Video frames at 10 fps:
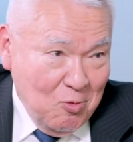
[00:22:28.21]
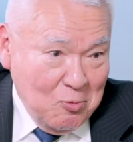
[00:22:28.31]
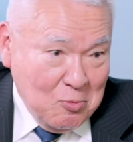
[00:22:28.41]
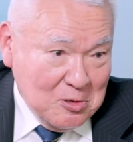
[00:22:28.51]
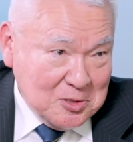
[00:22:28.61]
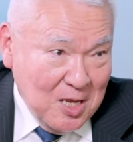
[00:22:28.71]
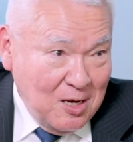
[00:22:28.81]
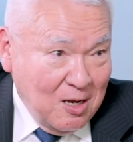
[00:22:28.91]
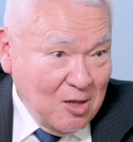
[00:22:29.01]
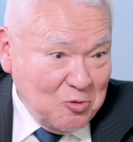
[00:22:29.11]
Was
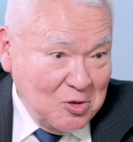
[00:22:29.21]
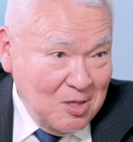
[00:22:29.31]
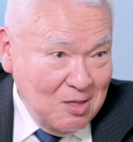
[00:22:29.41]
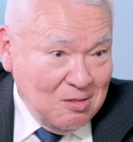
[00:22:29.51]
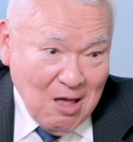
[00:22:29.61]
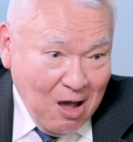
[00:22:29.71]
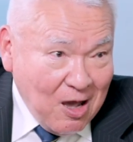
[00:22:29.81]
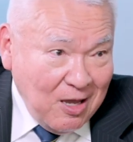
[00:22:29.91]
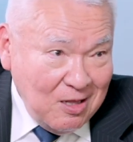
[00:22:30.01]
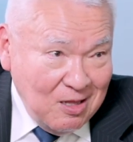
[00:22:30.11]
any country
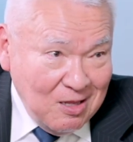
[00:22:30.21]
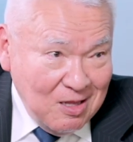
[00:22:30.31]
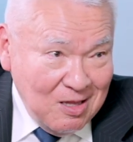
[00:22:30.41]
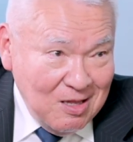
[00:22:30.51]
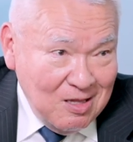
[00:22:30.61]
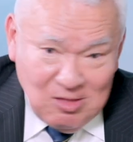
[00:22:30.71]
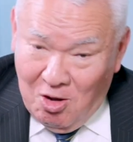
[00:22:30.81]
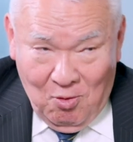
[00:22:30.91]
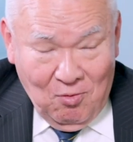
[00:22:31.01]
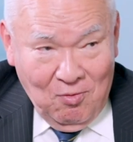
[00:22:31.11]
died? No.